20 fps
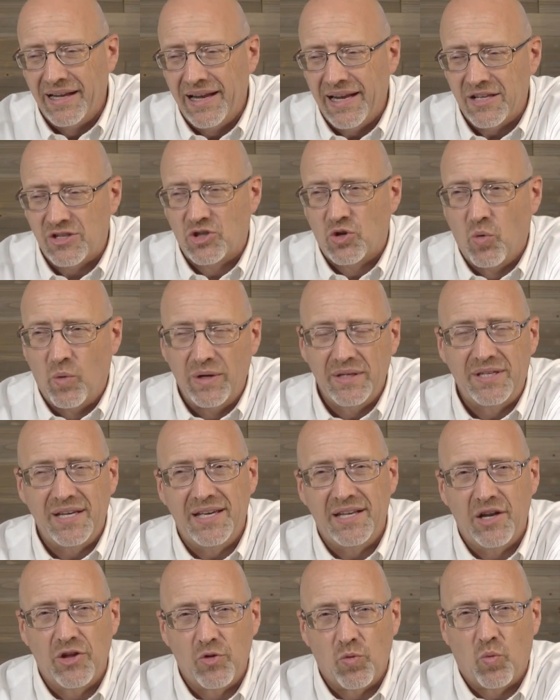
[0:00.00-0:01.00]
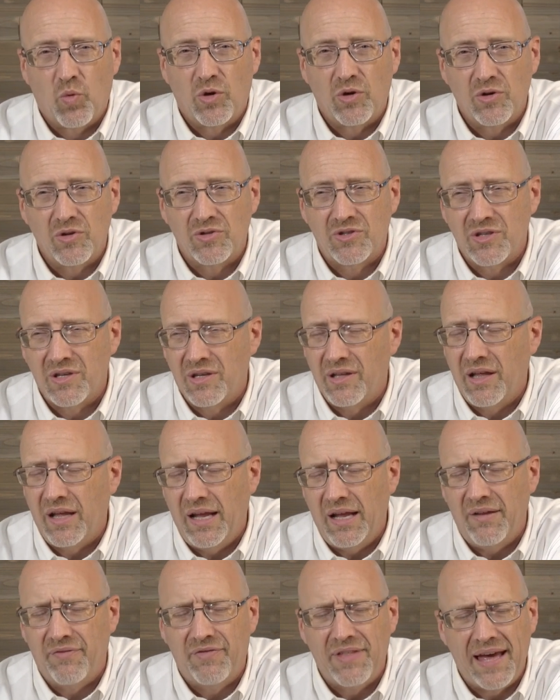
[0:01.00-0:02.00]
It's going to, in other words,
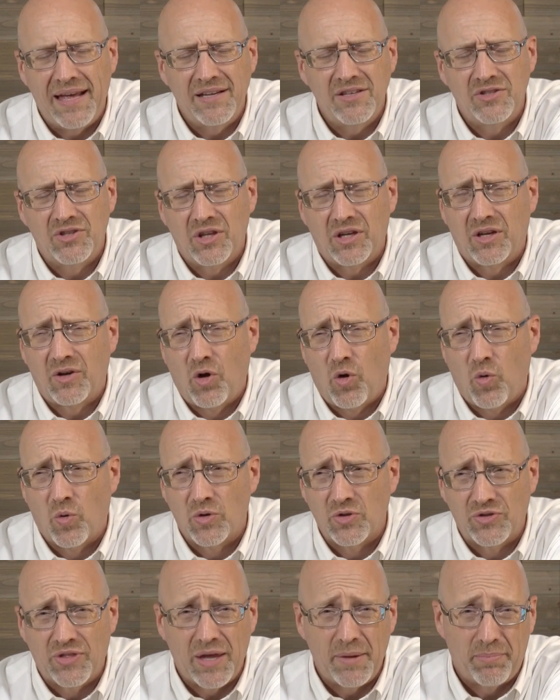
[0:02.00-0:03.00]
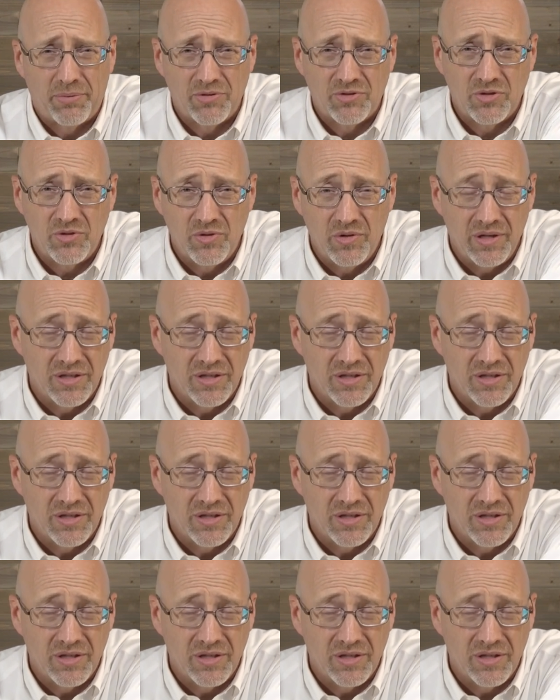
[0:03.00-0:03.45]
if that is the course they pursue,